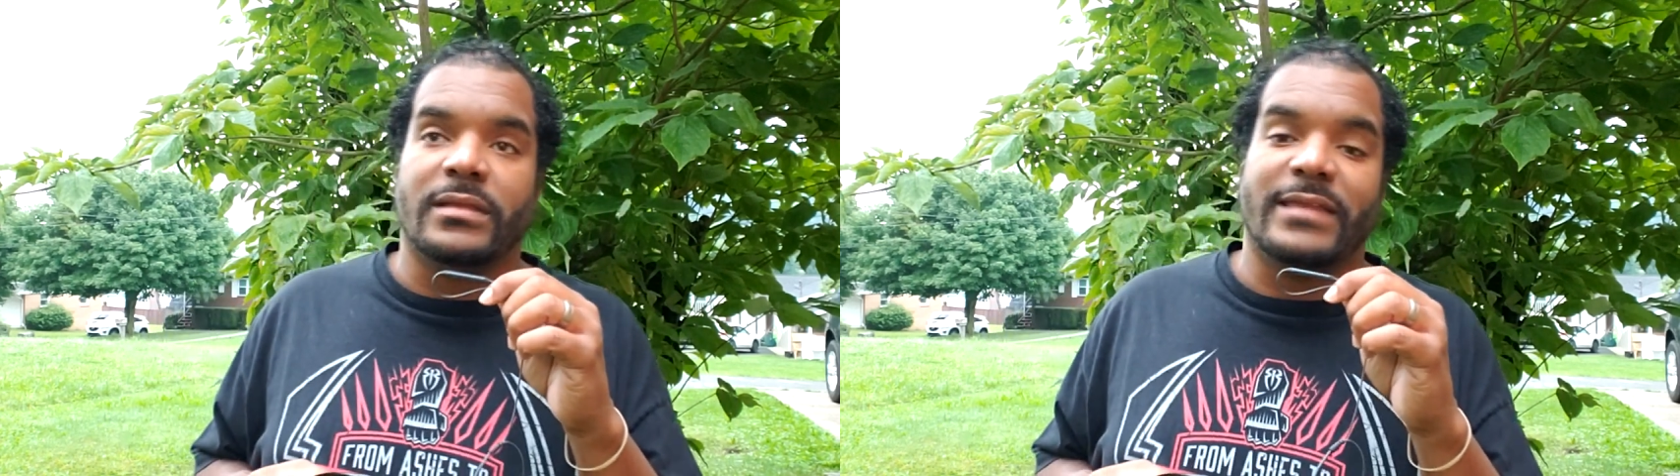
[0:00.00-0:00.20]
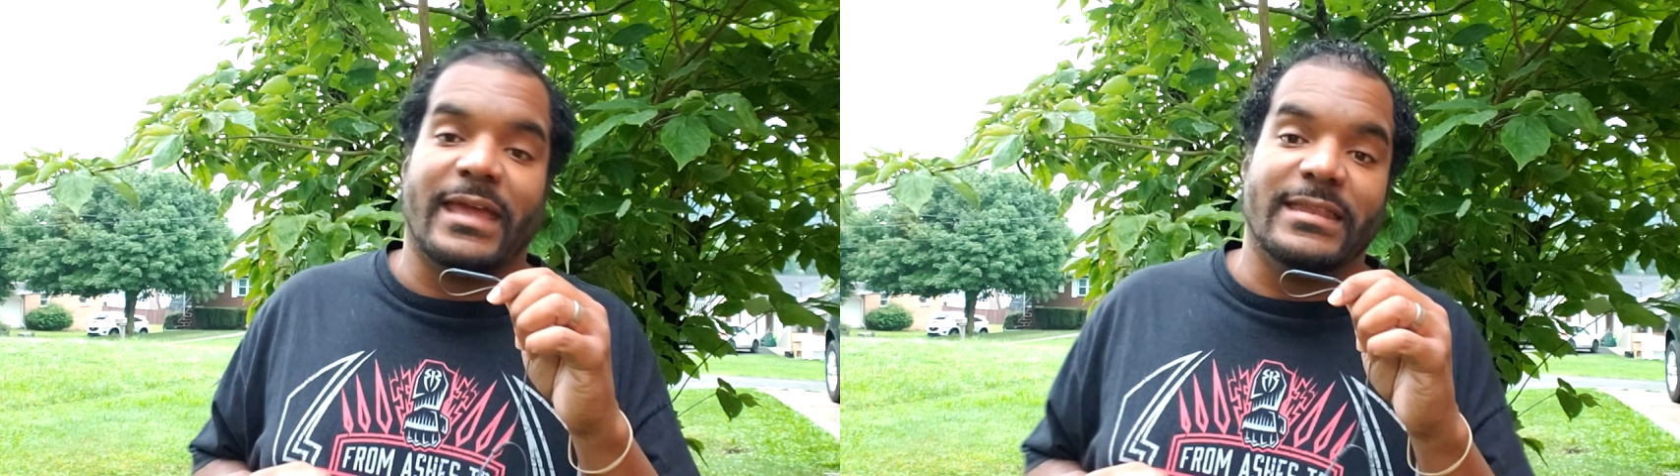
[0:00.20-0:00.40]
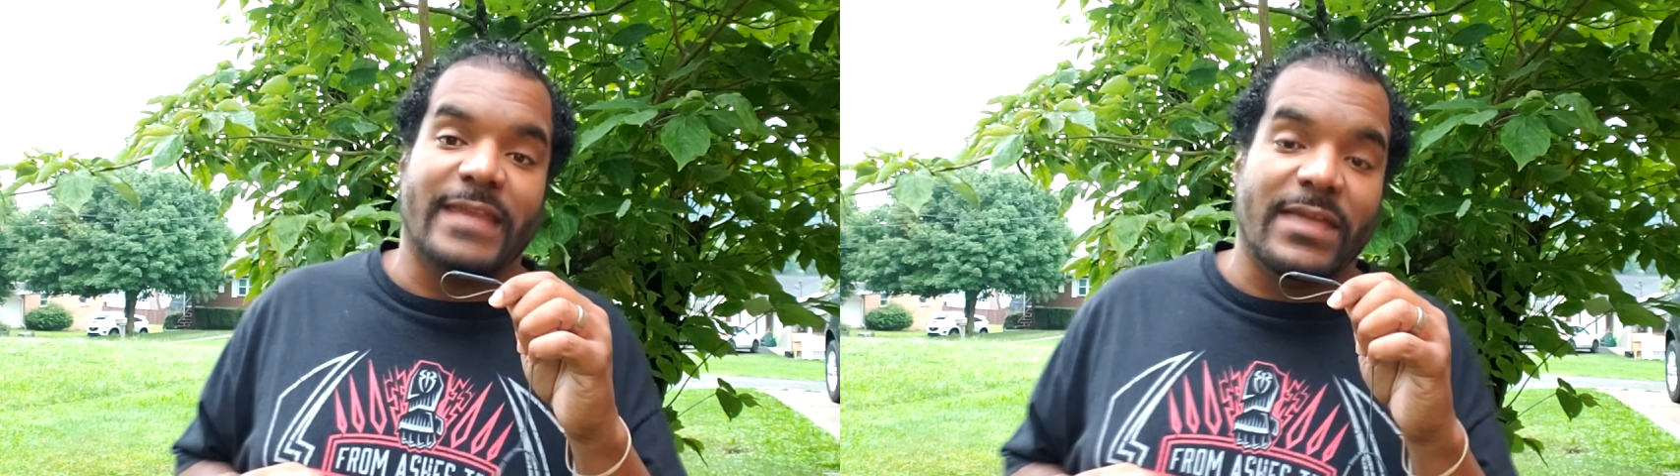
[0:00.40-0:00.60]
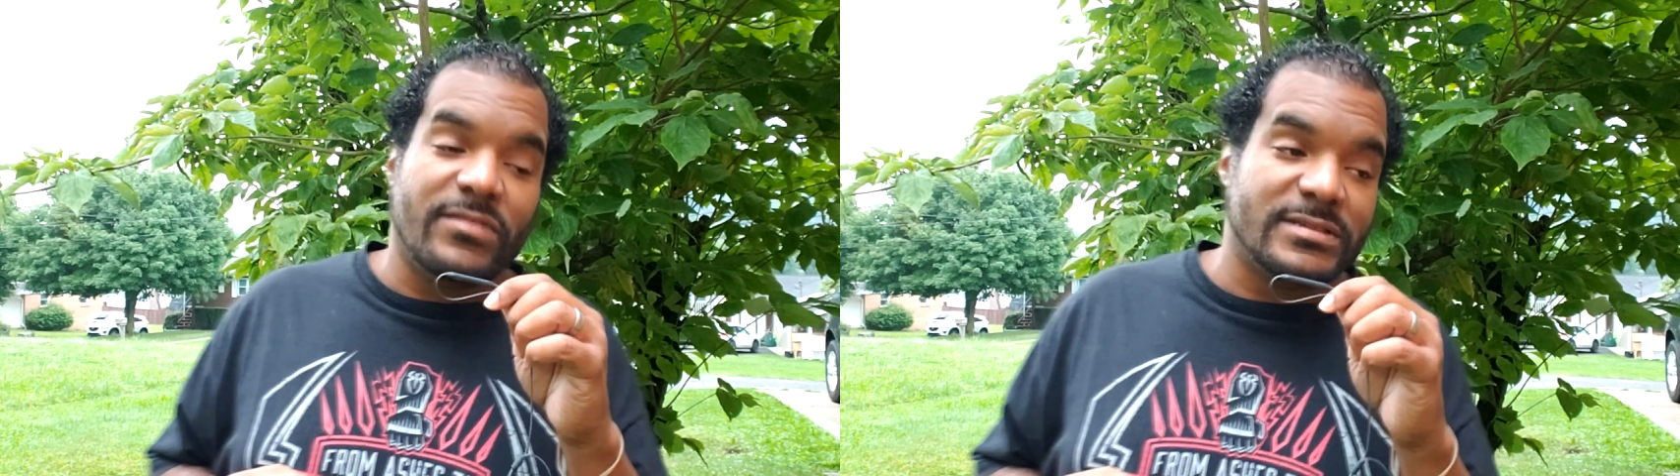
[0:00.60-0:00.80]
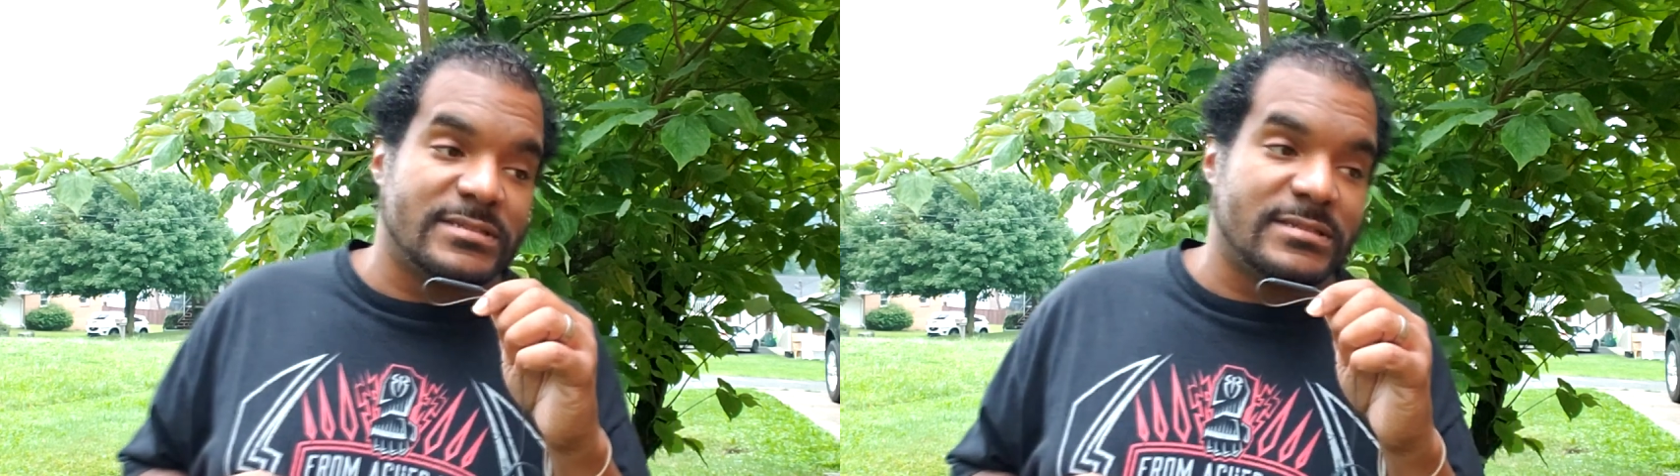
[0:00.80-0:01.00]
Dan
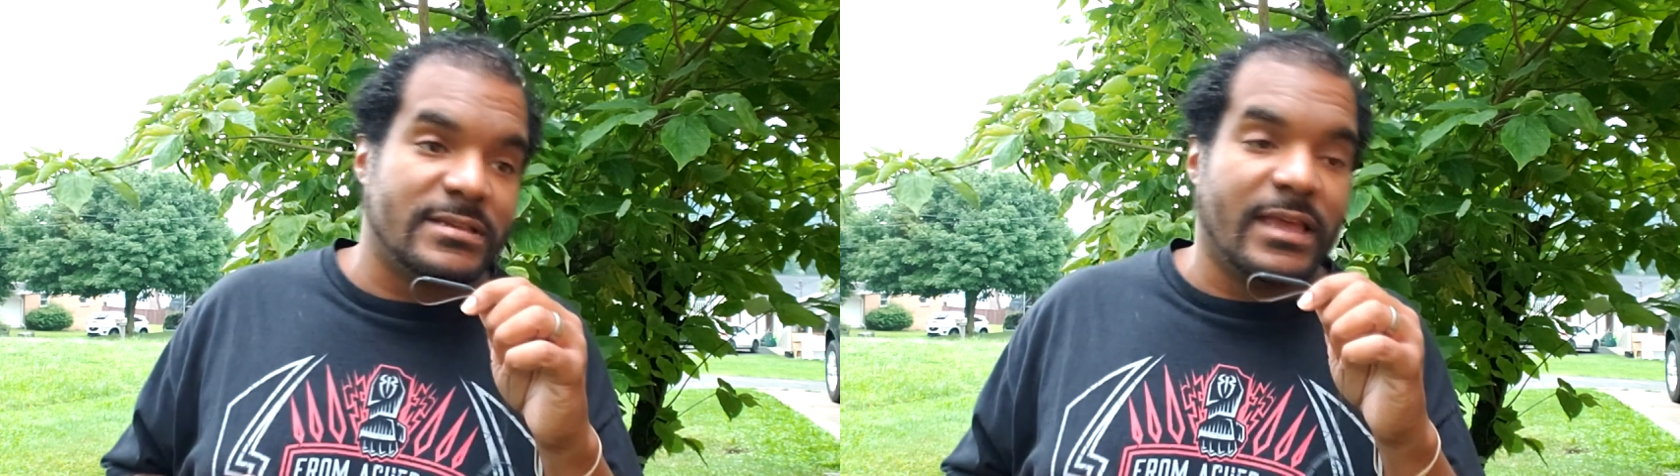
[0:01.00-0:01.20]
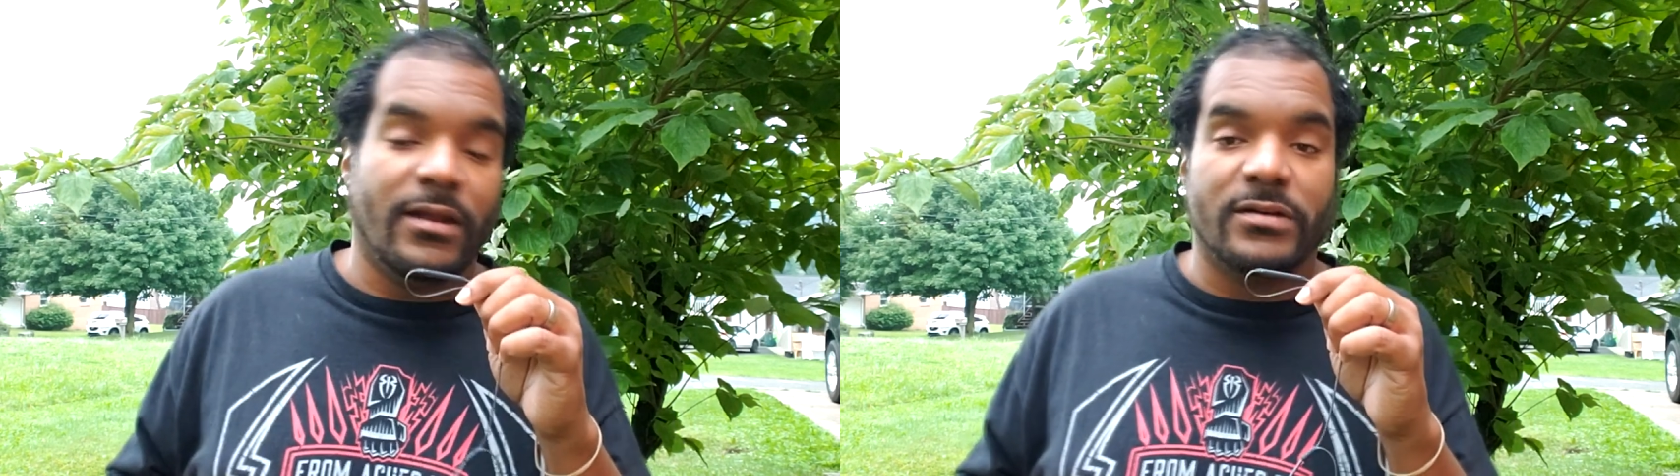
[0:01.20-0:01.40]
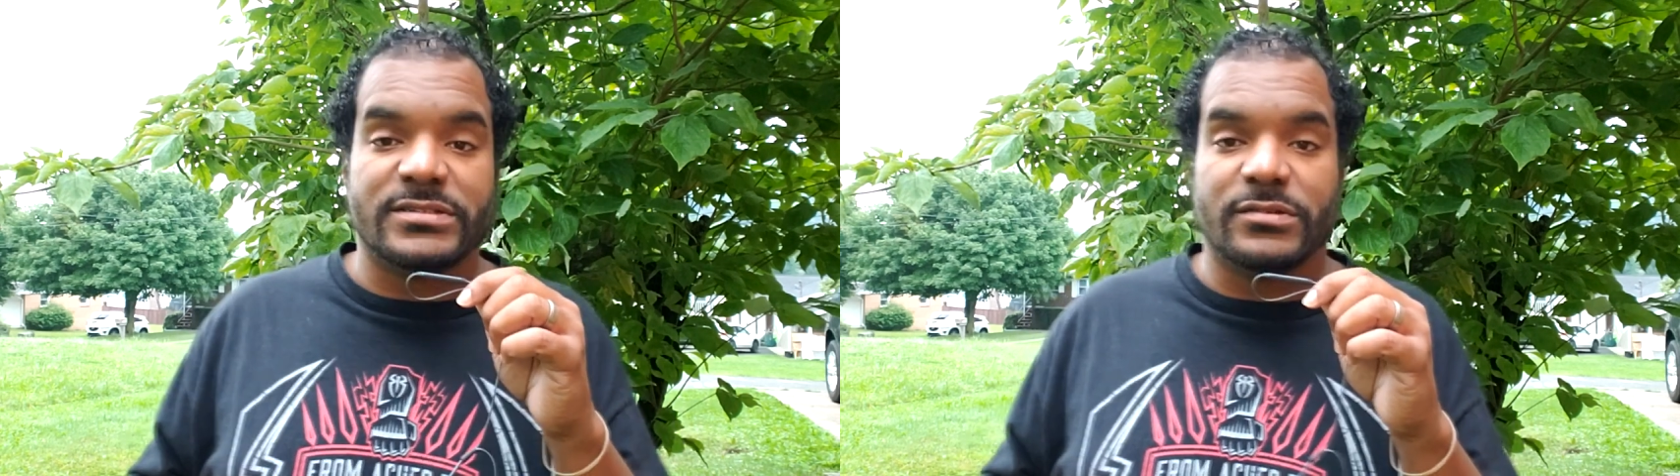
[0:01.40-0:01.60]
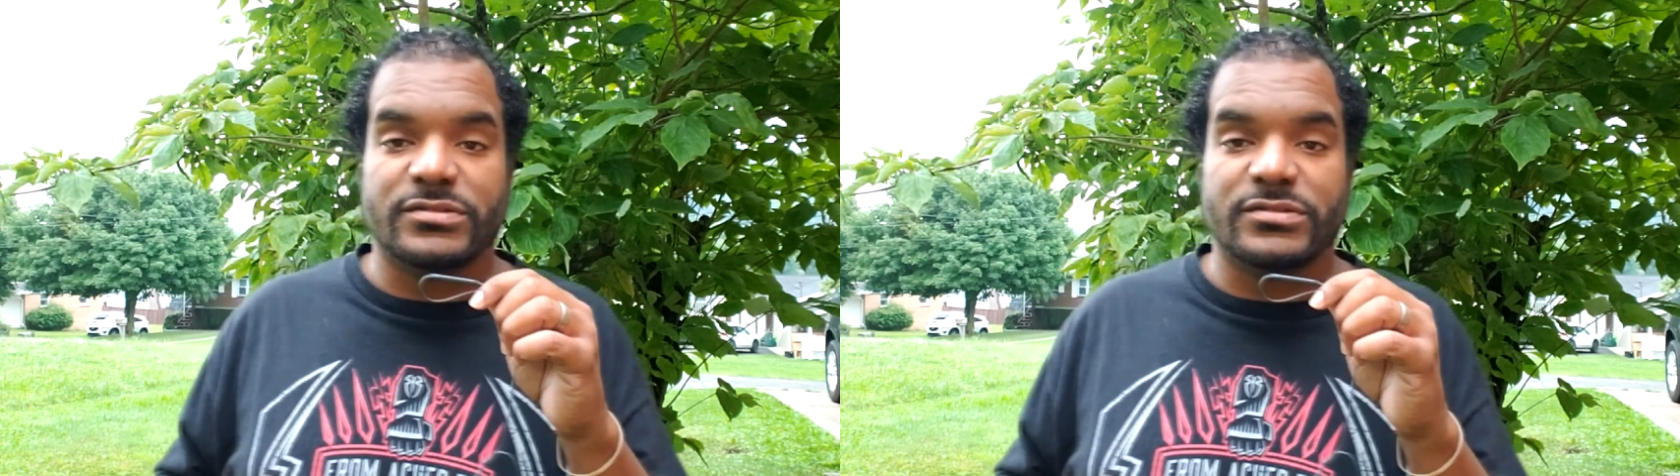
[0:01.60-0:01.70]
Davis and also